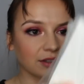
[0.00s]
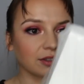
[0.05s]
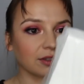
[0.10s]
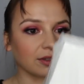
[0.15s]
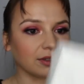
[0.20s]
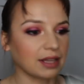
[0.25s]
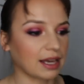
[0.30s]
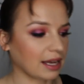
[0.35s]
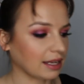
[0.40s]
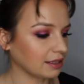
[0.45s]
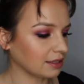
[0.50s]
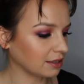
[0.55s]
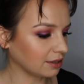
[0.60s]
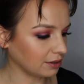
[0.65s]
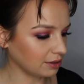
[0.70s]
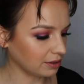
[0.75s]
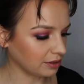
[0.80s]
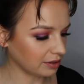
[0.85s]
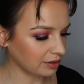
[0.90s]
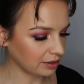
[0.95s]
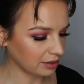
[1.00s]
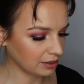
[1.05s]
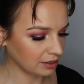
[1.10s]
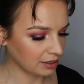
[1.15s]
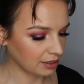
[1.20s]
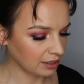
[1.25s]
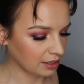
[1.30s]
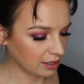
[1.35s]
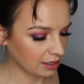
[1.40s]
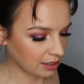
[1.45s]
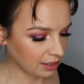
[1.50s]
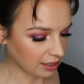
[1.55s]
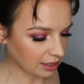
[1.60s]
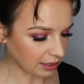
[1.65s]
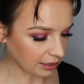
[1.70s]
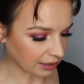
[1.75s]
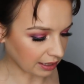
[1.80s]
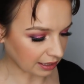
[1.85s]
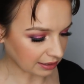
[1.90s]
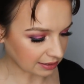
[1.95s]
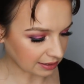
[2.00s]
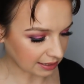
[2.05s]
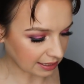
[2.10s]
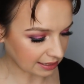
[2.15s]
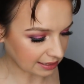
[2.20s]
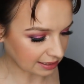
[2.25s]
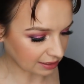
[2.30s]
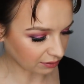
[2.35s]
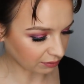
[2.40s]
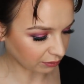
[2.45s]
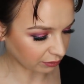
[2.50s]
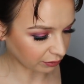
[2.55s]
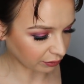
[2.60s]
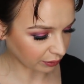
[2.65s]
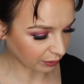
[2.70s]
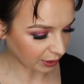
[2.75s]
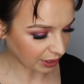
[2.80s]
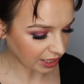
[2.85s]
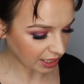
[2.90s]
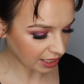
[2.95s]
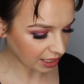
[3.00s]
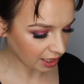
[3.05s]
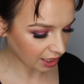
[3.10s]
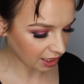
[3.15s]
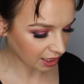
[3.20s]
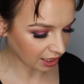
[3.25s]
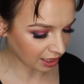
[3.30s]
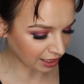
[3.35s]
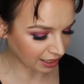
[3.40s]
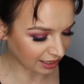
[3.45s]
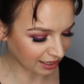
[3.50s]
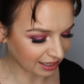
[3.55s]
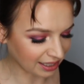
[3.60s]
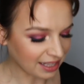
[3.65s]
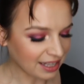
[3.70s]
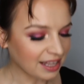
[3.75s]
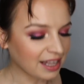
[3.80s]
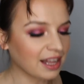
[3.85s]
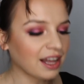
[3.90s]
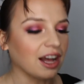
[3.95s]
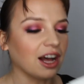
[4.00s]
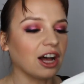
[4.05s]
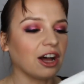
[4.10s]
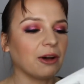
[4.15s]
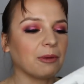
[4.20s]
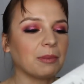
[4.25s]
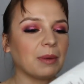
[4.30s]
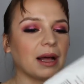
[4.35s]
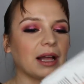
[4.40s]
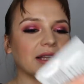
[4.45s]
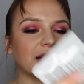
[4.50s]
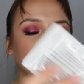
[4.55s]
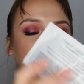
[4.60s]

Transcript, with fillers: so that's cool. That's nice and free. A